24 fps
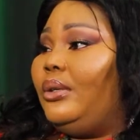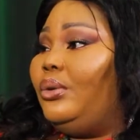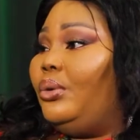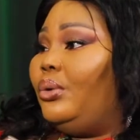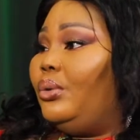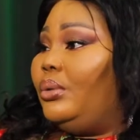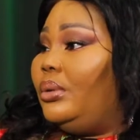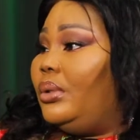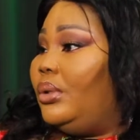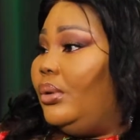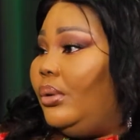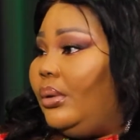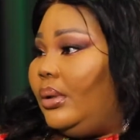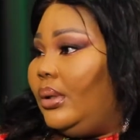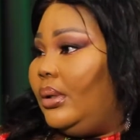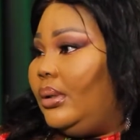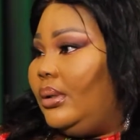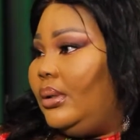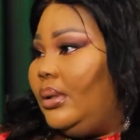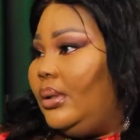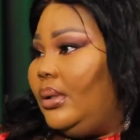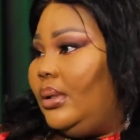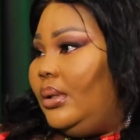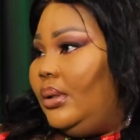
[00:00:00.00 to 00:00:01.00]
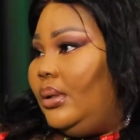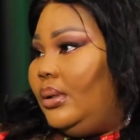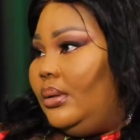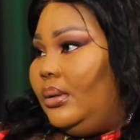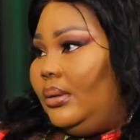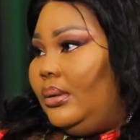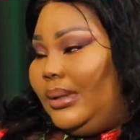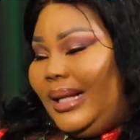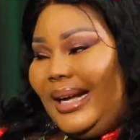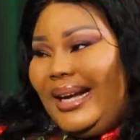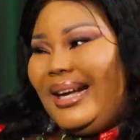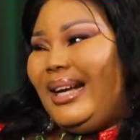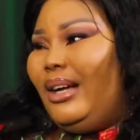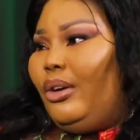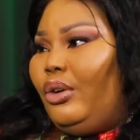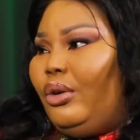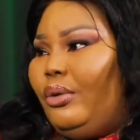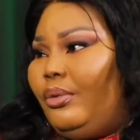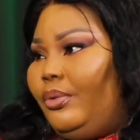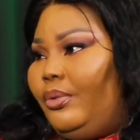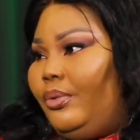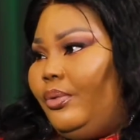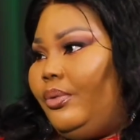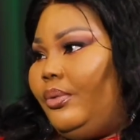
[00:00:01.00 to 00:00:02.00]
you don't talk. That kind
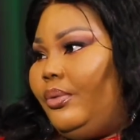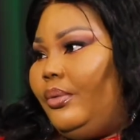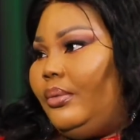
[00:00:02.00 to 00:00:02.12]
of.